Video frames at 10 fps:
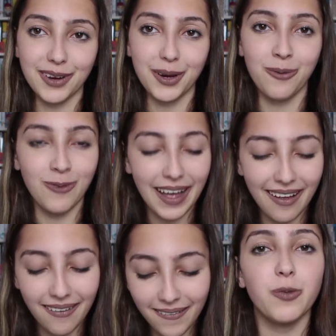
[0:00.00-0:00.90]
very
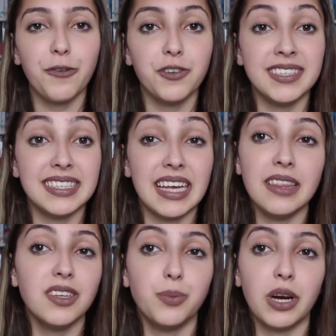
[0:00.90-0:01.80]
well. Some references
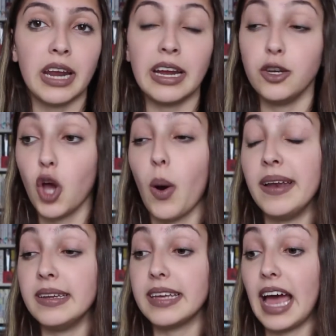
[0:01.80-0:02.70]
in this book, and I know
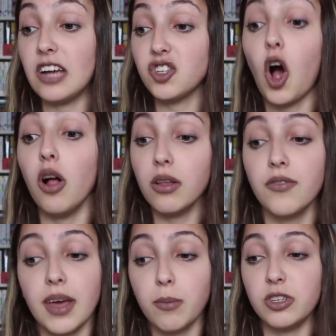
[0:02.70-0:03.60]
I didn't catch all of them,